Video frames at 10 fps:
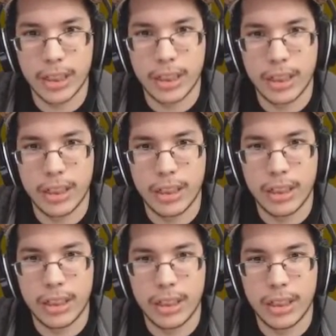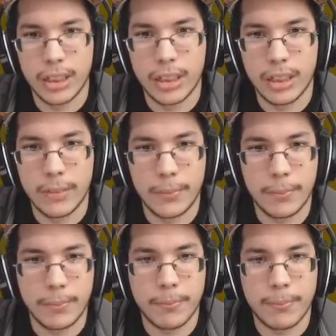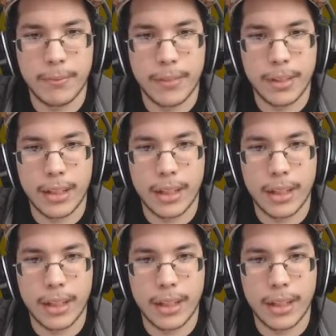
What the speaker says: (no one is talking)